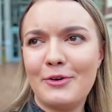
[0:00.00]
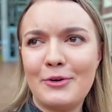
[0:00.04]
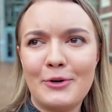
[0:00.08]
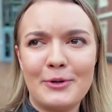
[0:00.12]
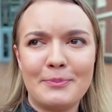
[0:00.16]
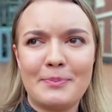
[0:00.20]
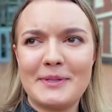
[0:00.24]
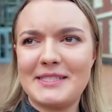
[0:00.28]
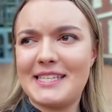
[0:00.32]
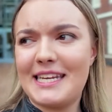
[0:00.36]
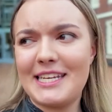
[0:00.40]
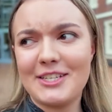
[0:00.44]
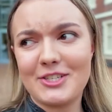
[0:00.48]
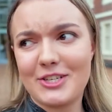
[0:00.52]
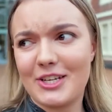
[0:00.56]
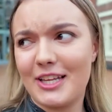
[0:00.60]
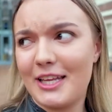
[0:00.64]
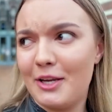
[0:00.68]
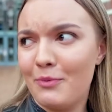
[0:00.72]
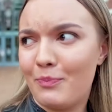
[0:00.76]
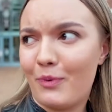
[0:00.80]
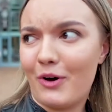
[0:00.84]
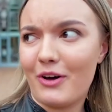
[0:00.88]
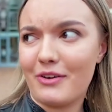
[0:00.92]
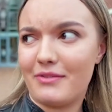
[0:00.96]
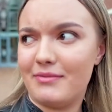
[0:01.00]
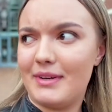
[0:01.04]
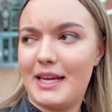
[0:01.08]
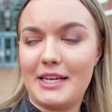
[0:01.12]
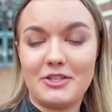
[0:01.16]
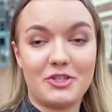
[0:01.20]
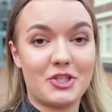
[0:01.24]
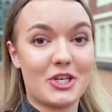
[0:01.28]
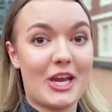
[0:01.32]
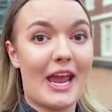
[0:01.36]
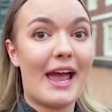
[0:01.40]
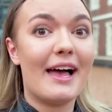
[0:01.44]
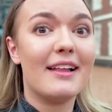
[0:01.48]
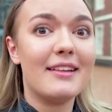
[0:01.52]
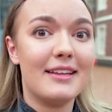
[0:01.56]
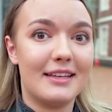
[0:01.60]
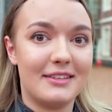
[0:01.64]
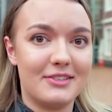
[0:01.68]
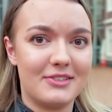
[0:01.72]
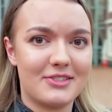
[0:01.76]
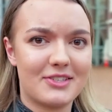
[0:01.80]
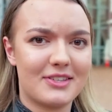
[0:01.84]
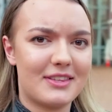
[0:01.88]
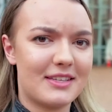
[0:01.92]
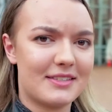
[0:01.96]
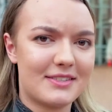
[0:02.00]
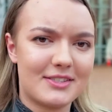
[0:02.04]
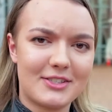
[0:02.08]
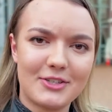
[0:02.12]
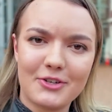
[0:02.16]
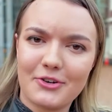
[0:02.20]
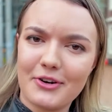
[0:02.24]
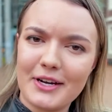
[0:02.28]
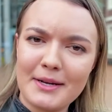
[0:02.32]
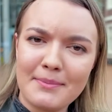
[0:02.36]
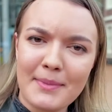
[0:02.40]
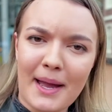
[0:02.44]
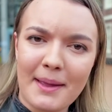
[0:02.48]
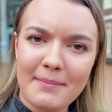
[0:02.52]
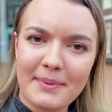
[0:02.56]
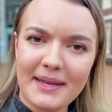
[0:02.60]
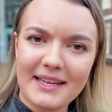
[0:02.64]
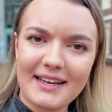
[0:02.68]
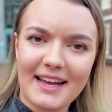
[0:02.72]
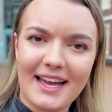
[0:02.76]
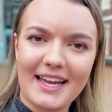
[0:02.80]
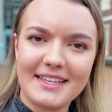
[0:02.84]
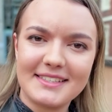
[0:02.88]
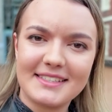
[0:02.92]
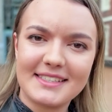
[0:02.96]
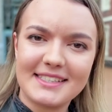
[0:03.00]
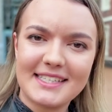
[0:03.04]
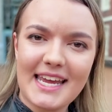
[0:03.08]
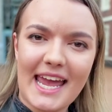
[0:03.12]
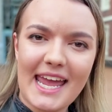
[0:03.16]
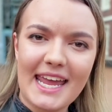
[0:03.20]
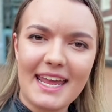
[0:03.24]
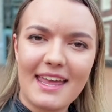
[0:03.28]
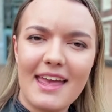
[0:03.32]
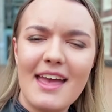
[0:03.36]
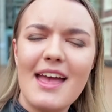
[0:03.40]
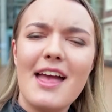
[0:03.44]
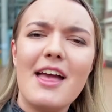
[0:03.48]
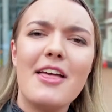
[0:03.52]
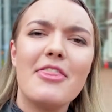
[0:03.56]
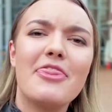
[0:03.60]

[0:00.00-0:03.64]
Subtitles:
or potentially what a challenge this degree might be to undertake,